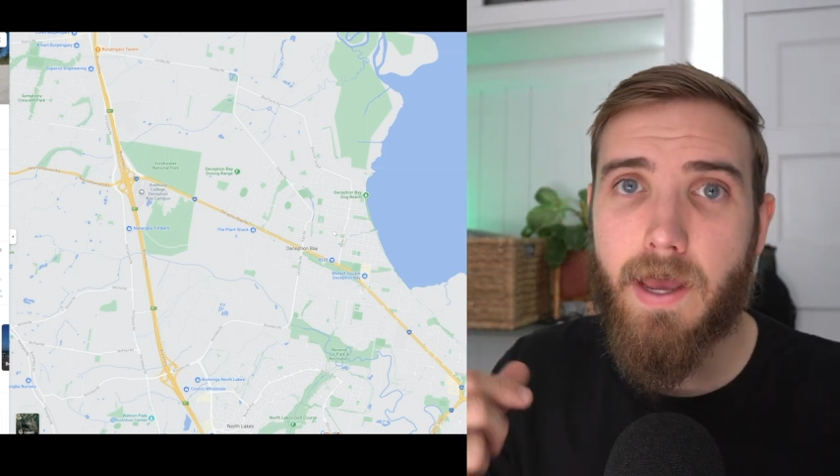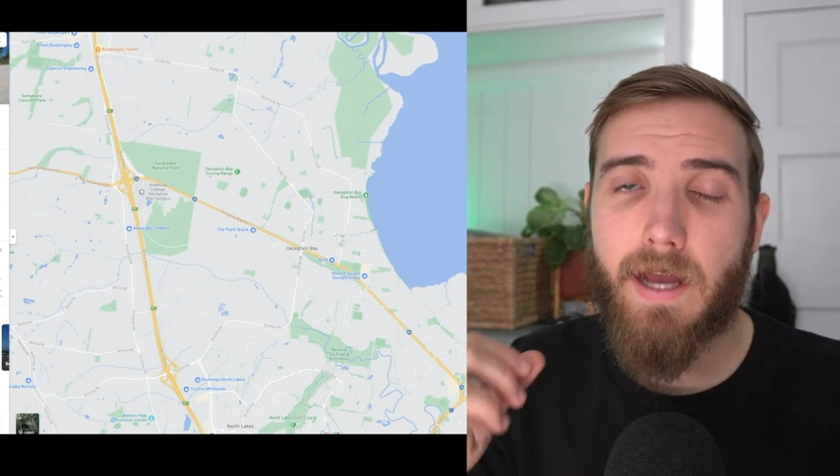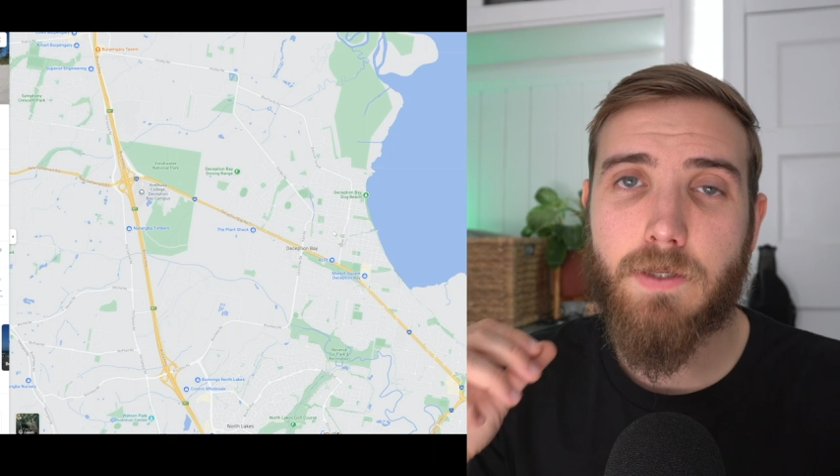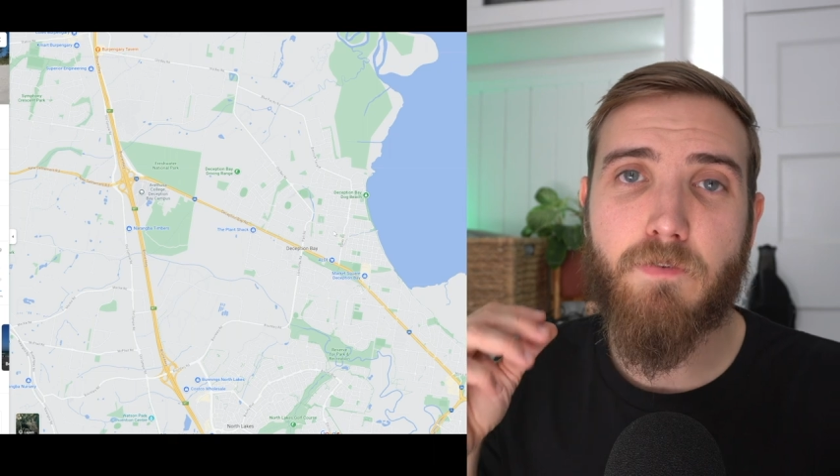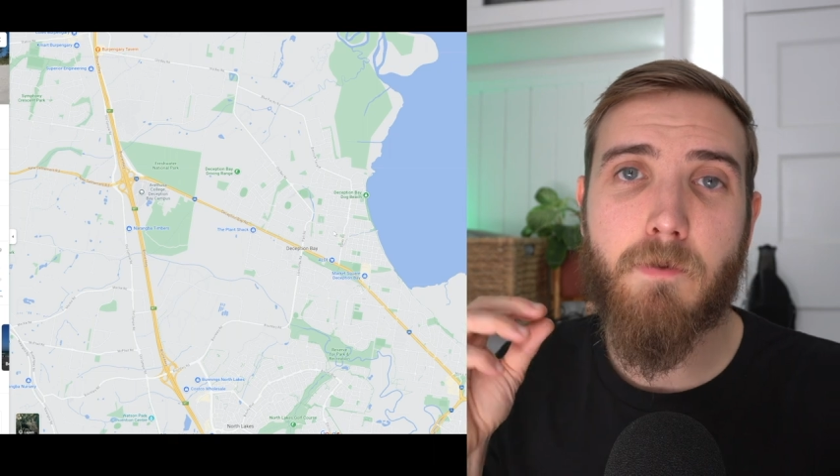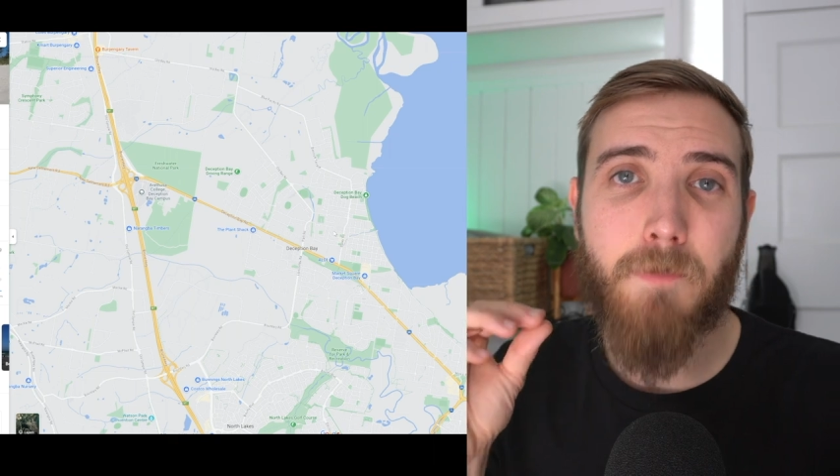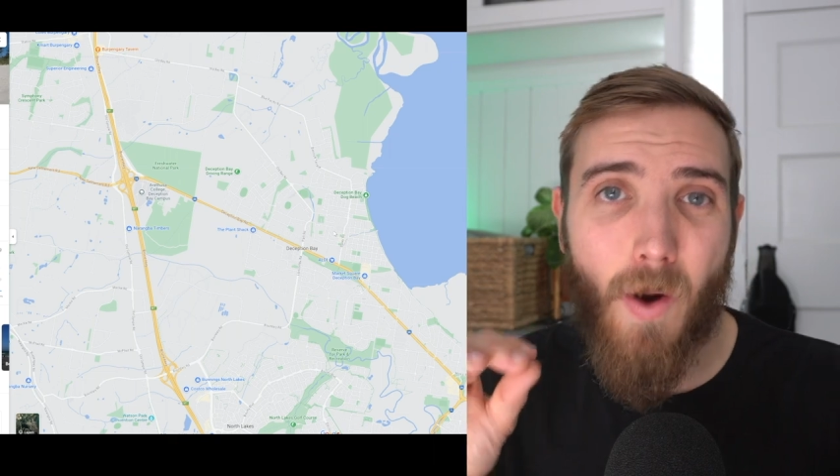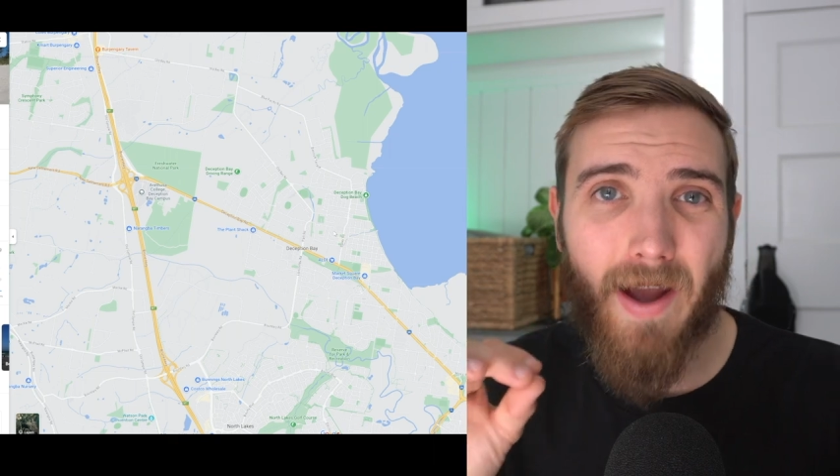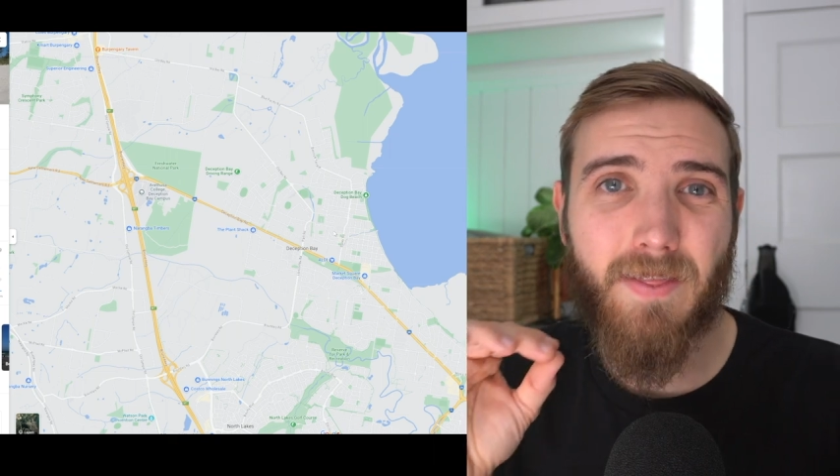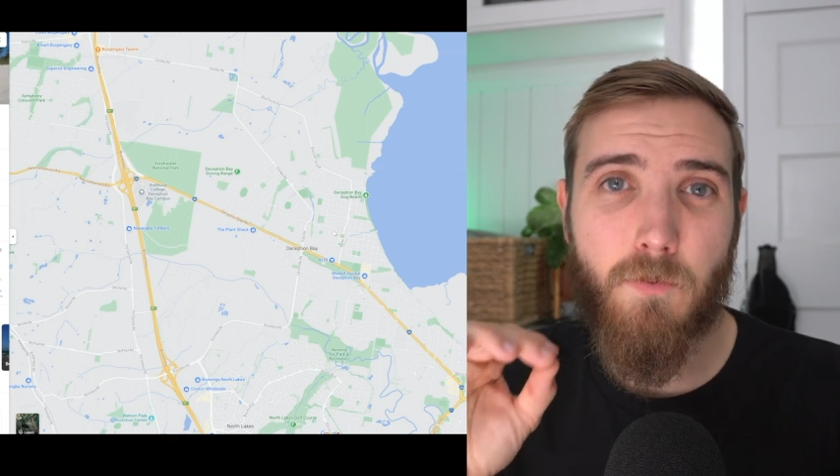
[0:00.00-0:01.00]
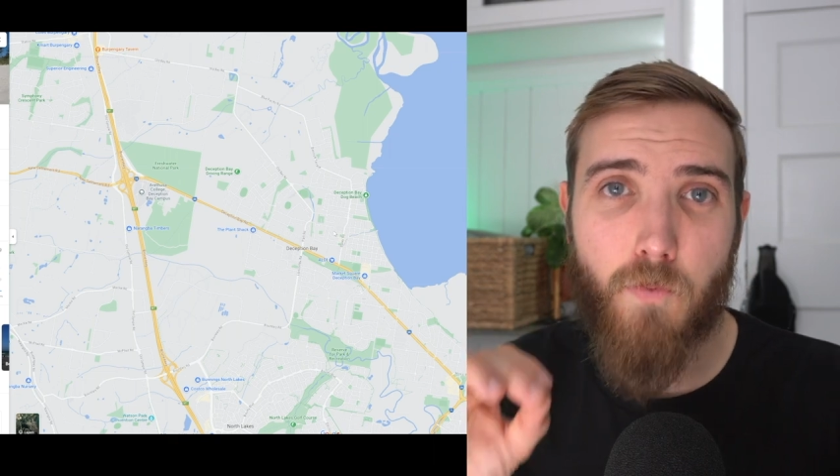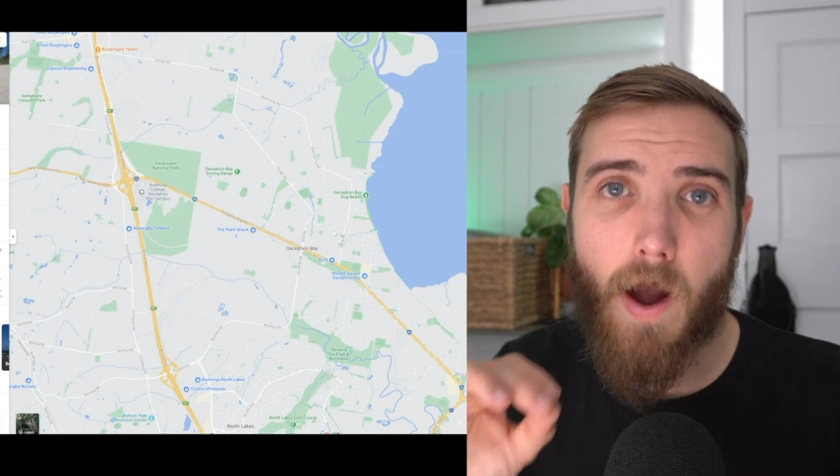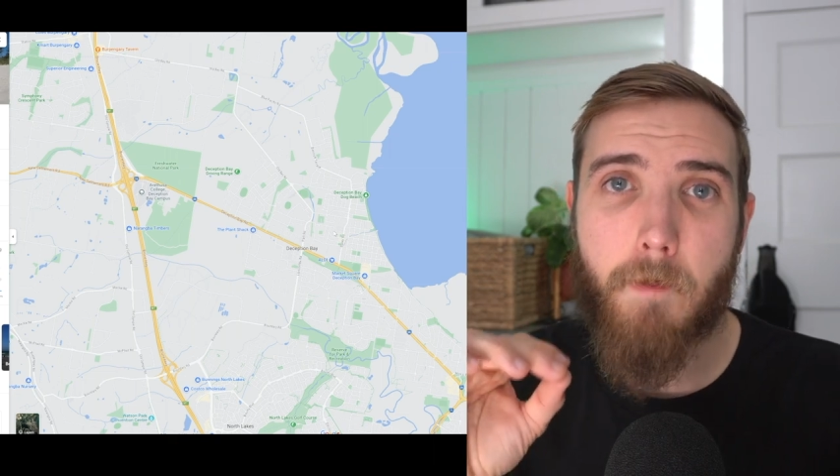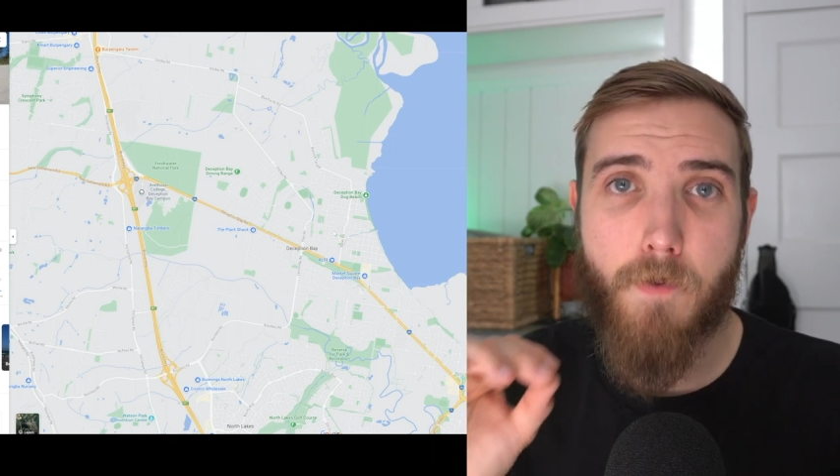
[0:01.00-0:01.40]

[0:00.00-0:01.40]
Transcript: And so if you're buying the right